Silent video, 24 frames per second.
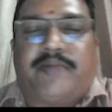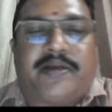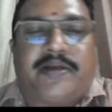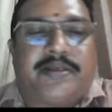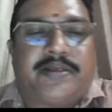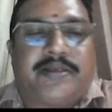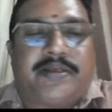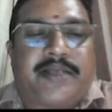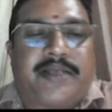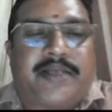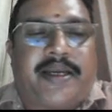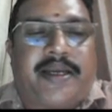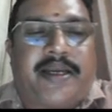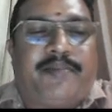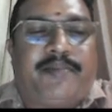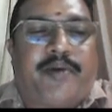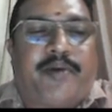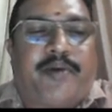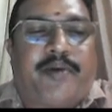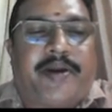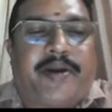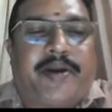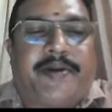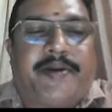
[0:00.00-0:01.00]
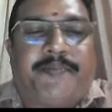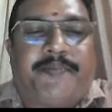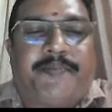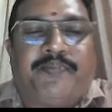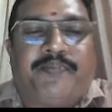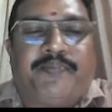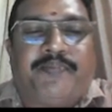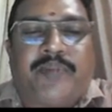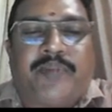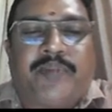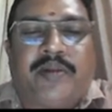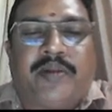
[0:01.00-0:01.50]
the second point.
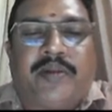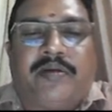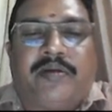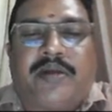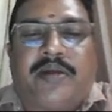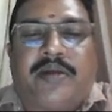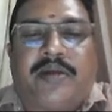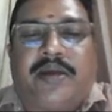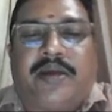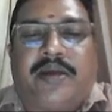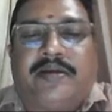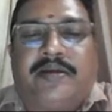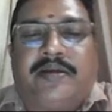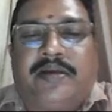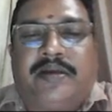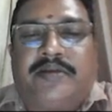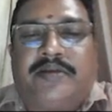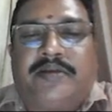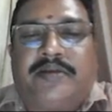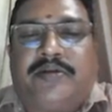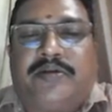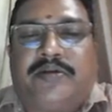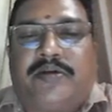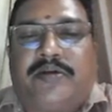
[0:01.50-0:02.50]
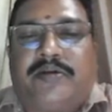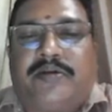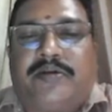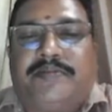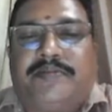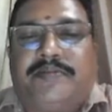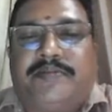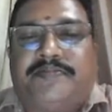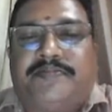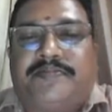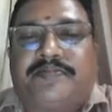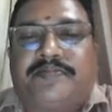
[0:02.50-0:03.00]
Okay,
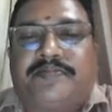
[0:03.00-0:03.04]
so